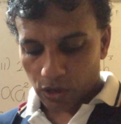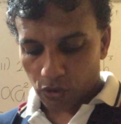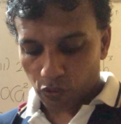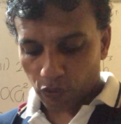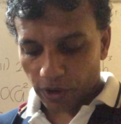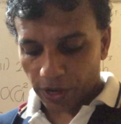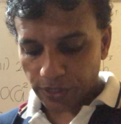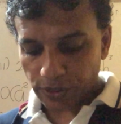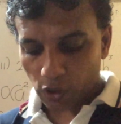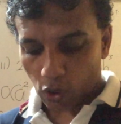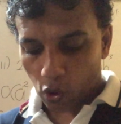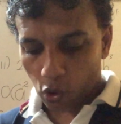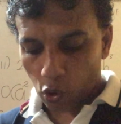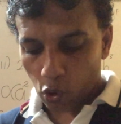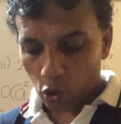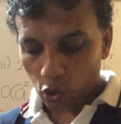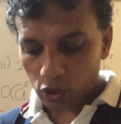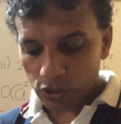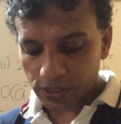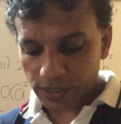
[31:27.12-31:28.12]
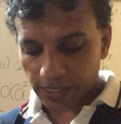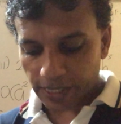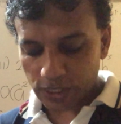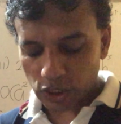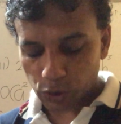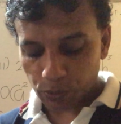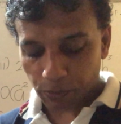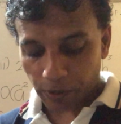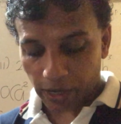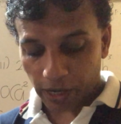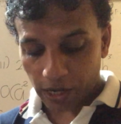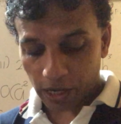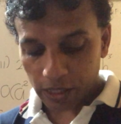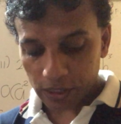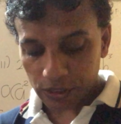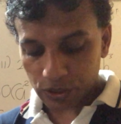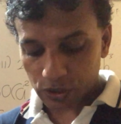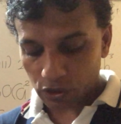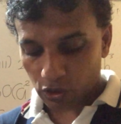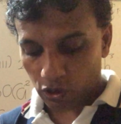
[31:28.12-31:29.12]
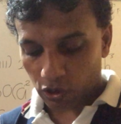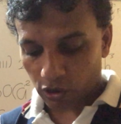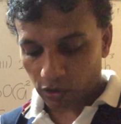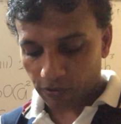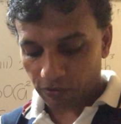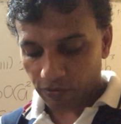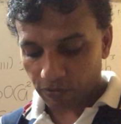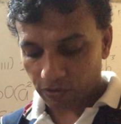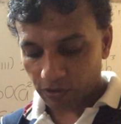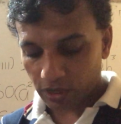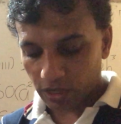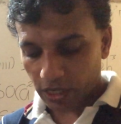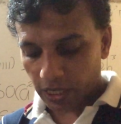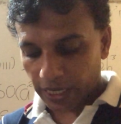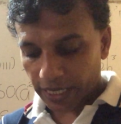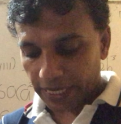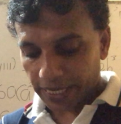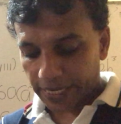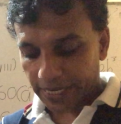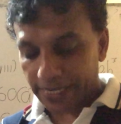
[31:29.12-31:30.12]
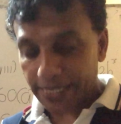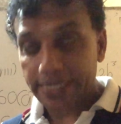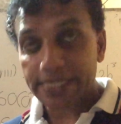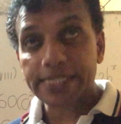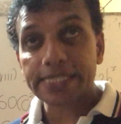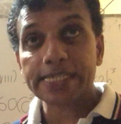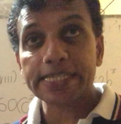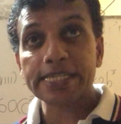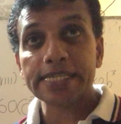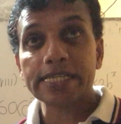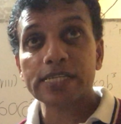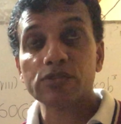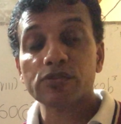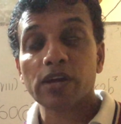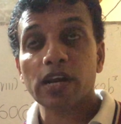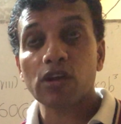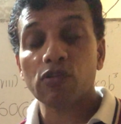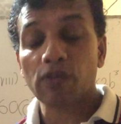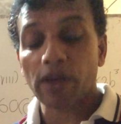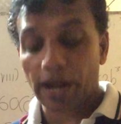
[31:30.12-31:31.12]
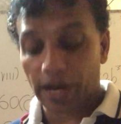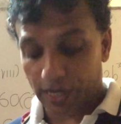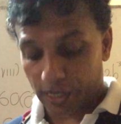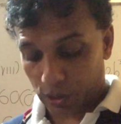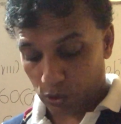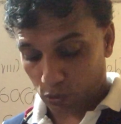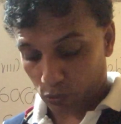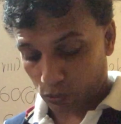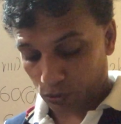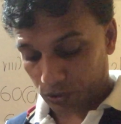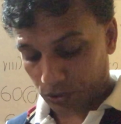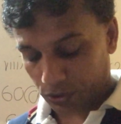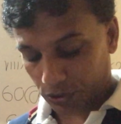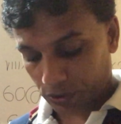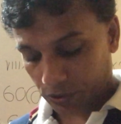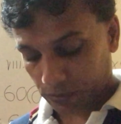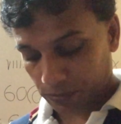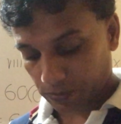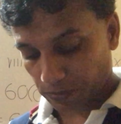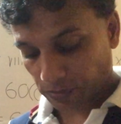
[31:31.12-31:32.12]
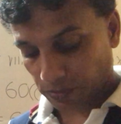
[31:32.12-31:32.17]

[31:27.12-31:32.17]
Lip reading: Write all such pairs of integral values.